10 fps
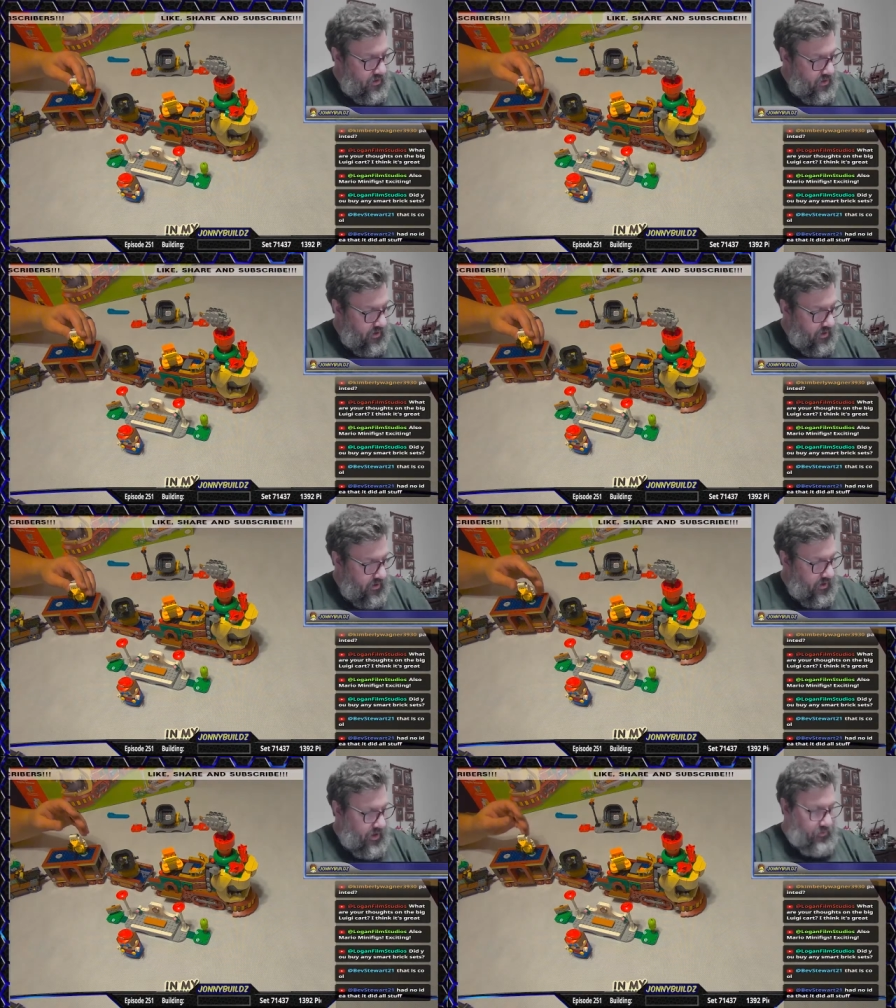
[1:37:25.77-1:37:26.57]

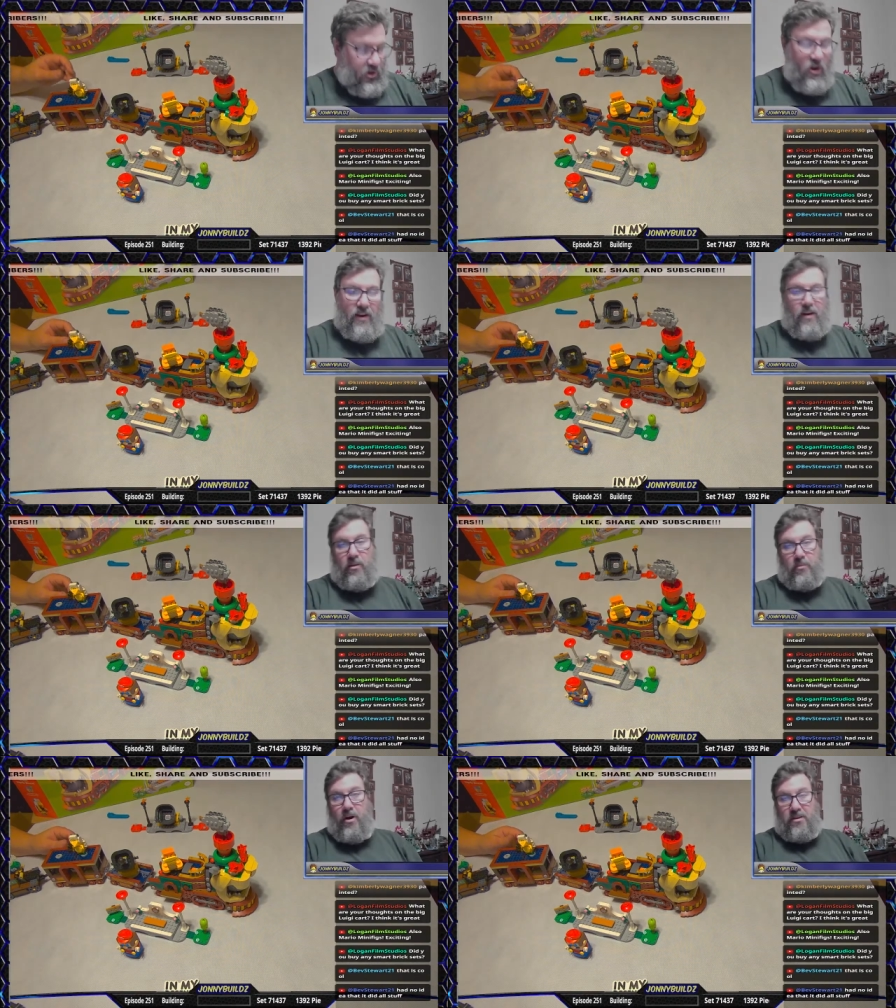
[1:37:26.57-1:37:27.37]
I haven't gotten out of the
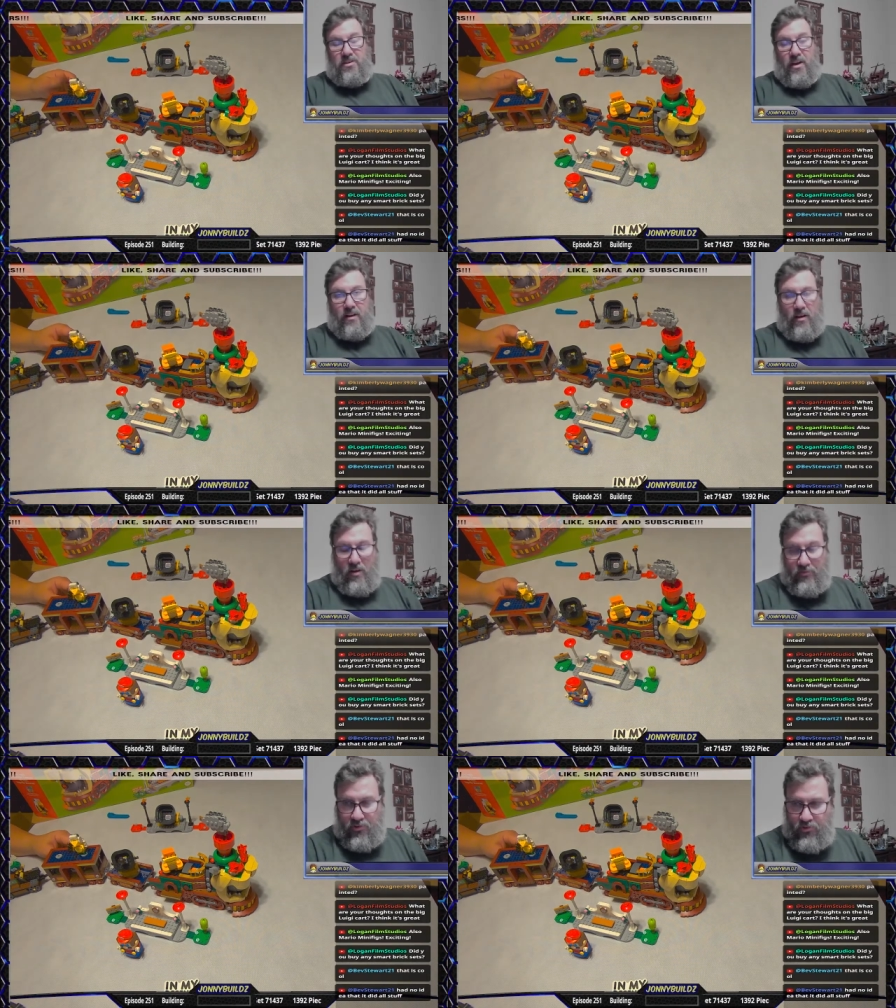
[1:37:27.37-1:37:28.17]
box yet. I'll have
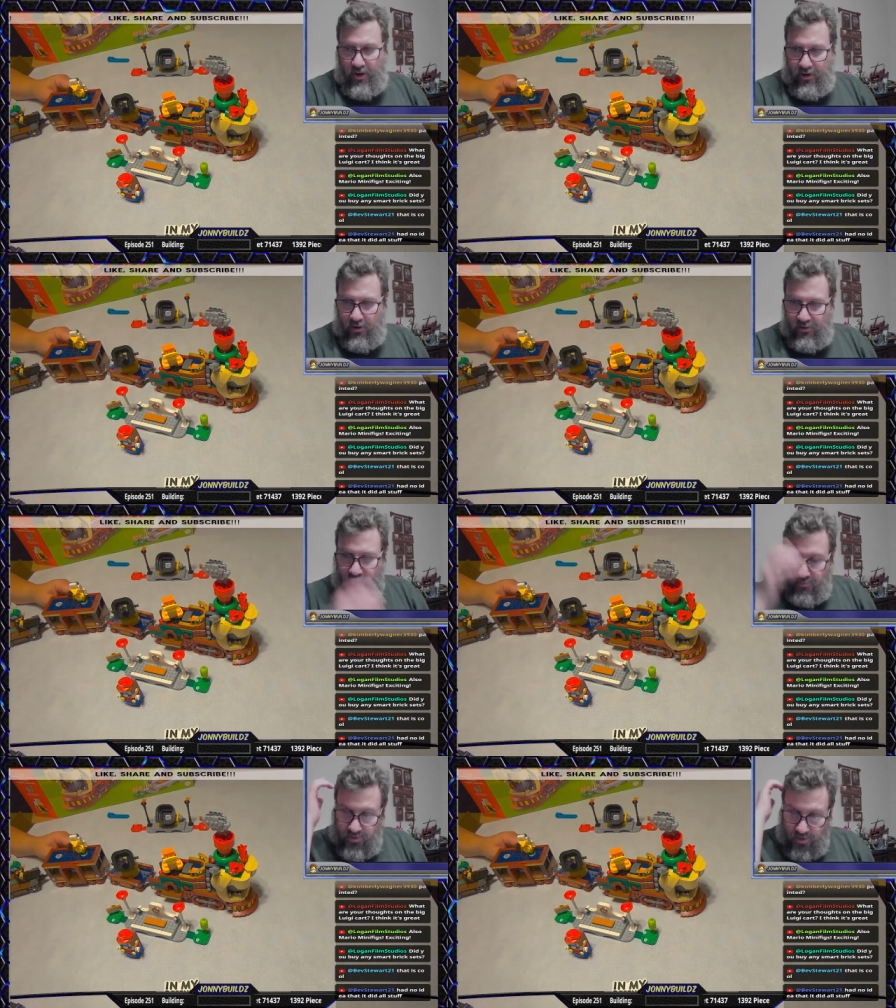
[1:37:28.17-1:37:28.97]
to try her
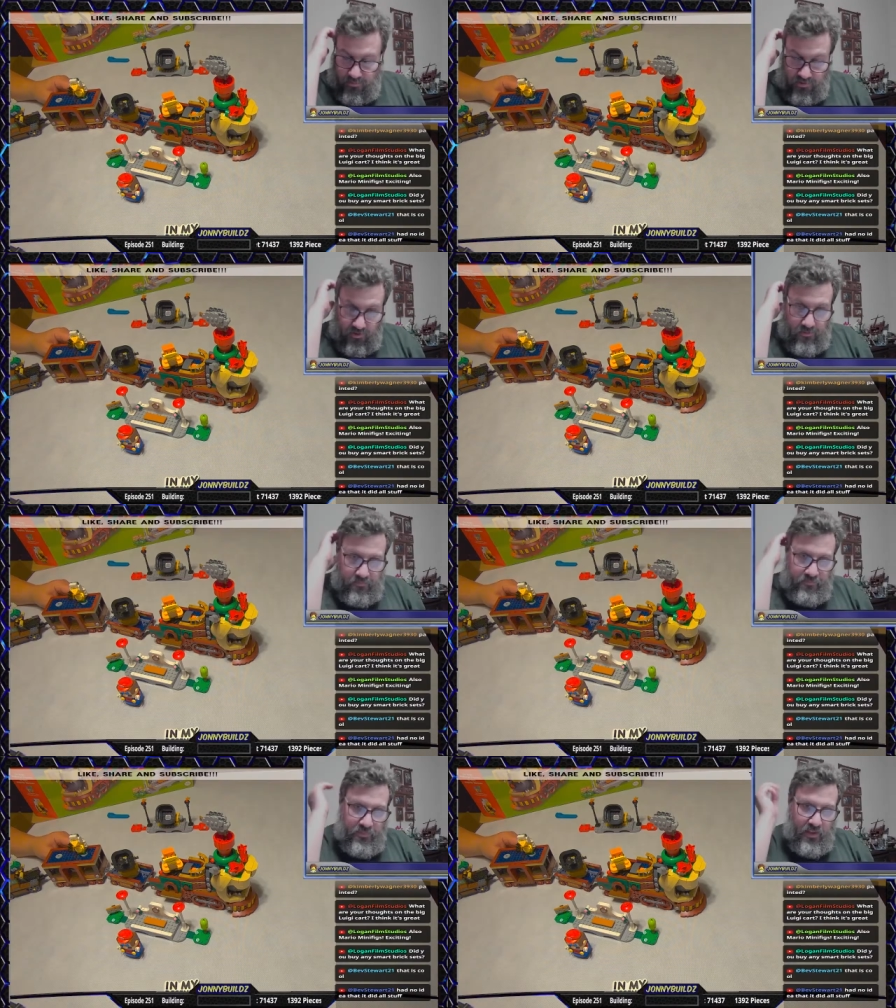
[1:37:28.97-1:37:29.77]
sometime. So.
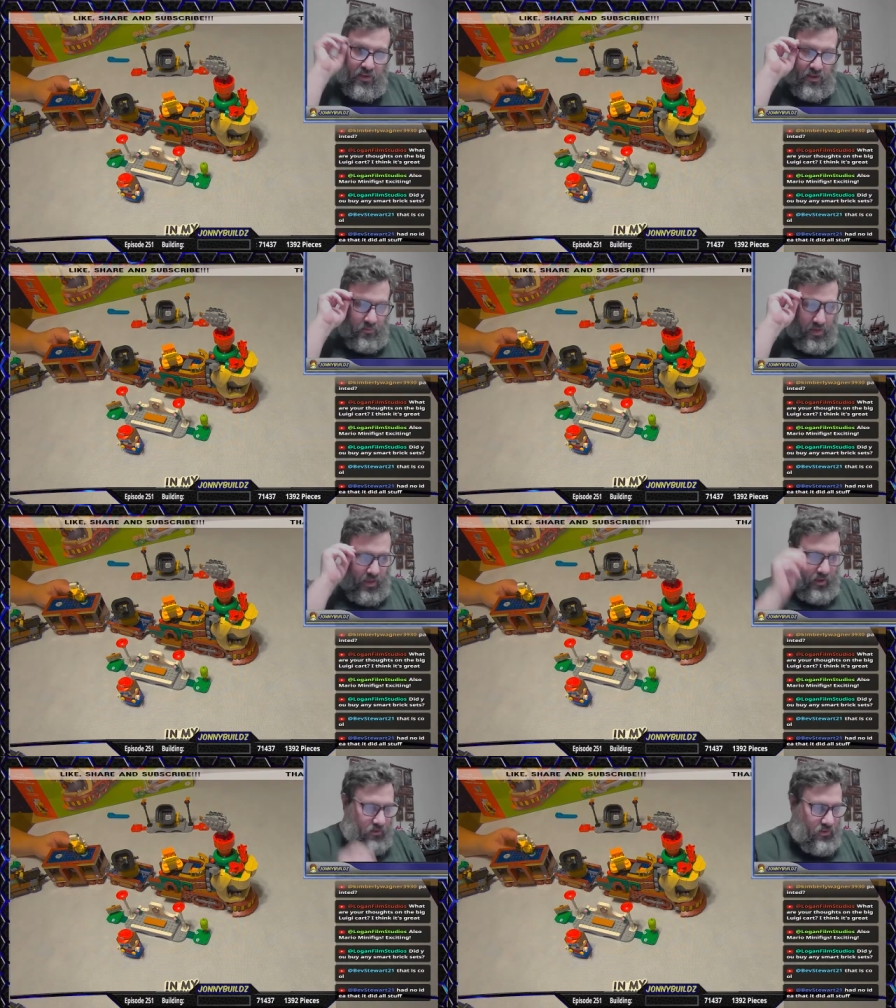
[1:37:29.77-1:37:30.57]
But yeah,
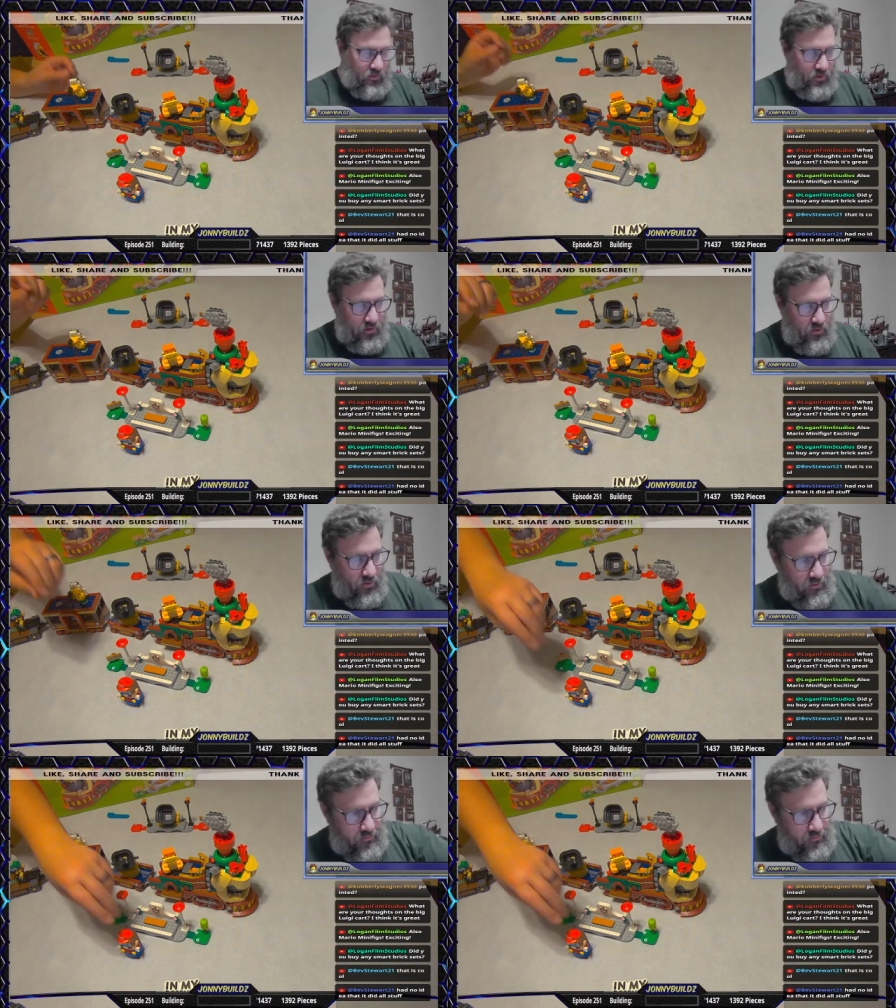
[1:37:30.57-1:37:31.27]
they're really cool.